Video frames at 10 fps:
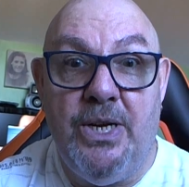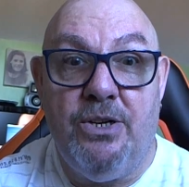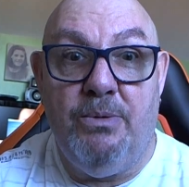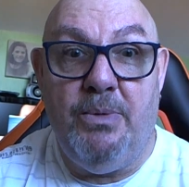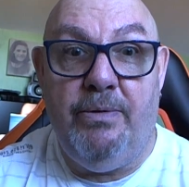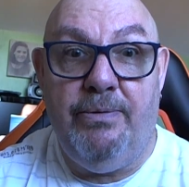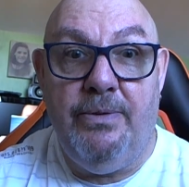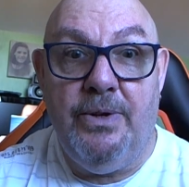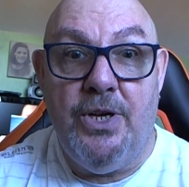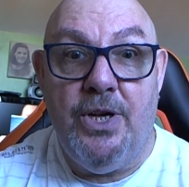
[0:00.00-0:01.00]
you come
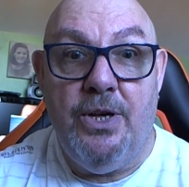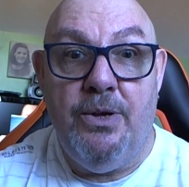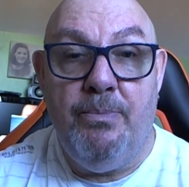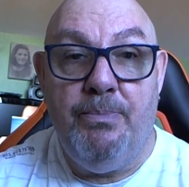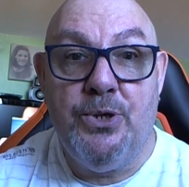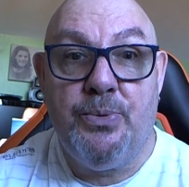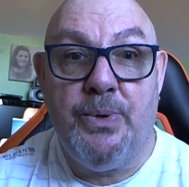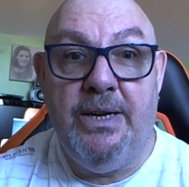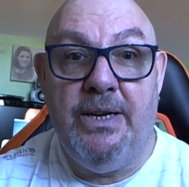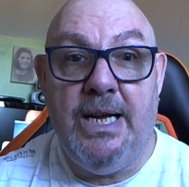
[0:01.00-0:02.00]
off
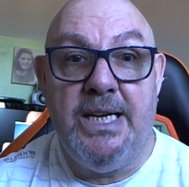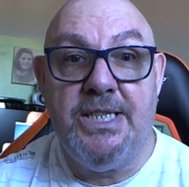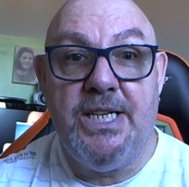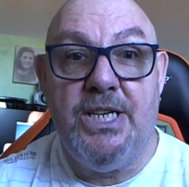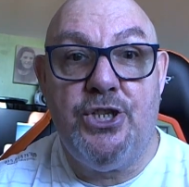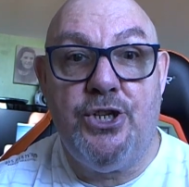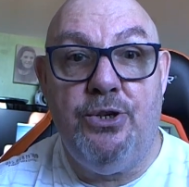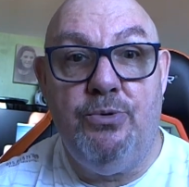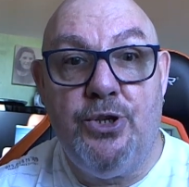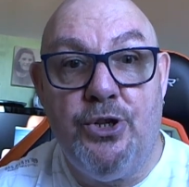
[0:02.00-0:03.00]
between
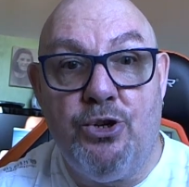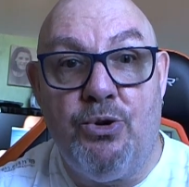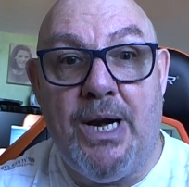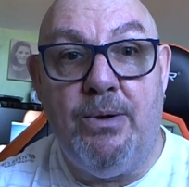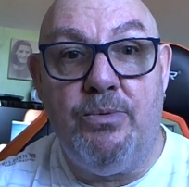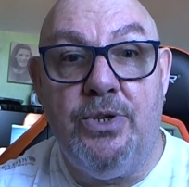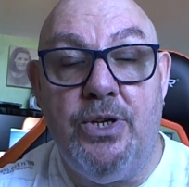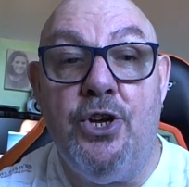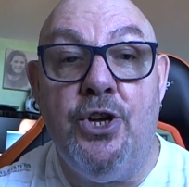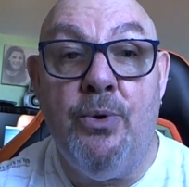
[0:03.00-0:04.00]
19.2 to the
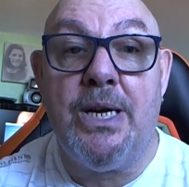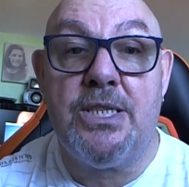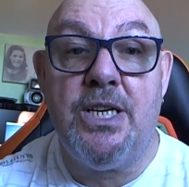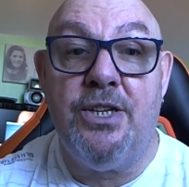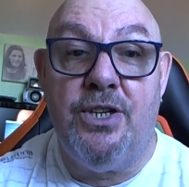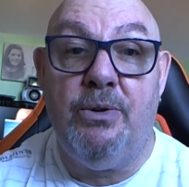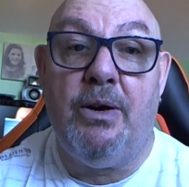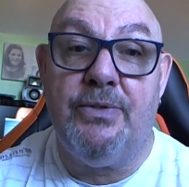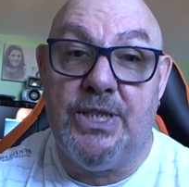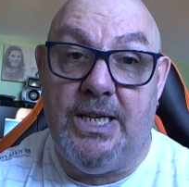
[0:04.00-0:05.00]
ground, you actually do
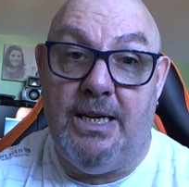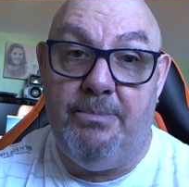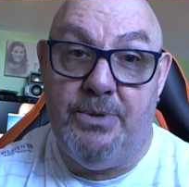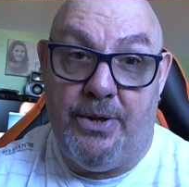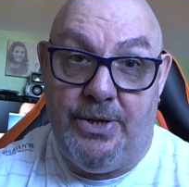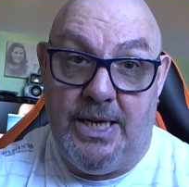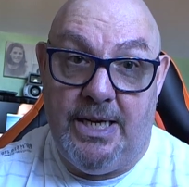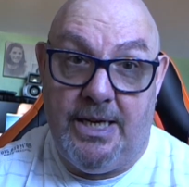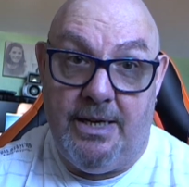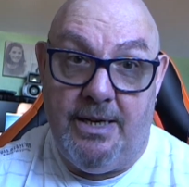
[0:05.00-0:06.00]
have time to
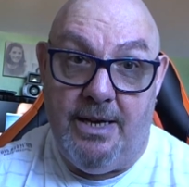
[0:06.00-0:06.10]
think